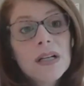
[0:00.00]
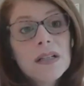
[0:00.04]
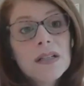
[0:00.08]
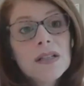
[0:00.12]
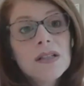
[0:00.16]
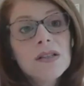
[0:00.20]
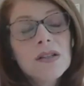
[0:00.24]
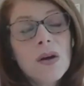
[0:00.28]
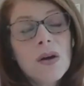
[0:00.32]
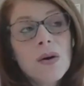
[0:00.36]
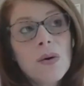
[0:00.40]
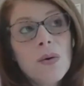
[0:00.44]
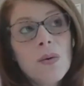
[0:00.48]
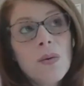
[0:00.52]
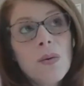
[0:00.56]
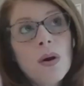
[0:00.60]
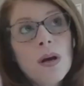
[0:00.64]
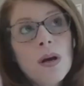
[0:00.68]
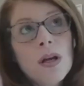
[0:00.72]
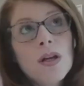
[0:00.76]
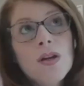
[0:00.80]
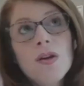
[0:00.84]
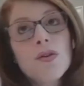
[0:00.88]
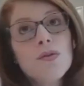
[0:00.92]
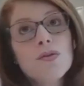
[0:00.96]

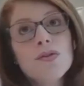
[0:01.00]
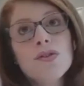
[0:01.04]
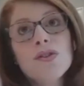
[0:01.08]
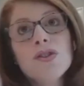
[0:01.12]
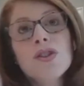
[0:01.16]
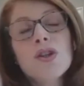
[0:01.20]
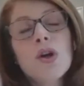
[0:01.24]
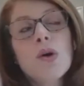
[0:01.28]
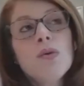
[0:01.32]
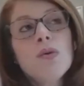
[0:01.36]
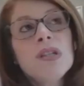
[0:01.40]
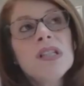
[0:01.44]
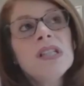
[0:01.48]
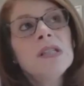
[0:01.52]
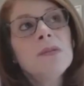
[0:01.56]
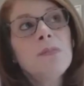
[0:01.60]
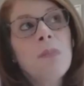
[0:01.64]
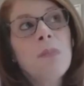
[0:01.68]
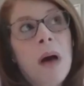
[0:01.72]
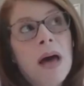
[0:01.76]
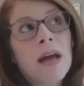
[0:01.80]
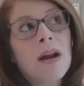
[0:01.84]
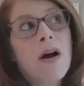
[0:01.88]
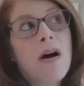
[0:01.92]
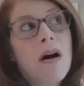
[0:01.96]
So you're so
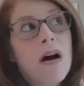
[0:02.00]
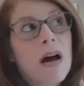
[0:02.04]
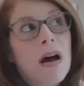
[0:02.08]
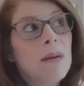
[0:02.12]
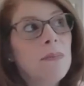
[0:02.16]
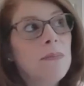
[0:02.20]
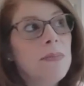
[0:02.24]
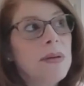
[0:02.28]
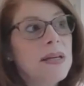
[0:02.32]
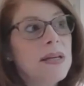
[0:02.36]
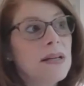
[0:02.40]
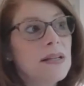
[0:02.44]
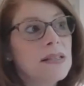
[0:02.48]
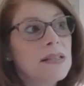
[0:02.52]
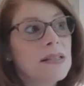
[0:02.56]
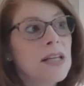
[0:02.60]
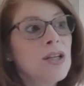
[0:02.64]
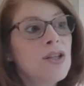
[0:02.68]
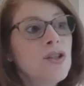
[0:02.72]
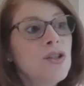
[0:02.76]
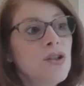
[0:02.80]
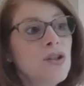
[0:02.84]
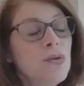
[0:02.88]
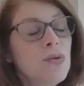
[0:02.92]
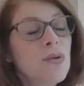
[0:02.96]
spot on, because I
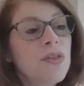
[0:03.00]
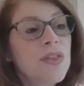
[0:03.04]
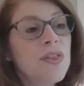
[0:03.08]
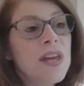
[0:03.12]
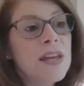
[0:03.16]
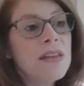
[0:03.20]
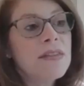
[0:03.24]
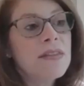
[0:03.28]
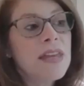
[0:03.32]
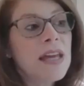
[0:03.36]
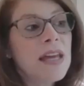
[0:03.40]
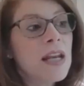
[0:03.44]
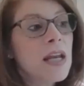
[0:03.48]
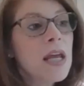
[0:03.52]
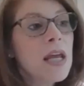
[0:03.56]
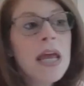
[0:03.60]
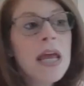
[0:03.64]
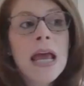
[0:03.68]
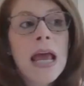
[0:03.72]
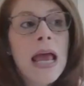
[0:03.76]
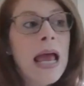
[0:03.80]
do think that,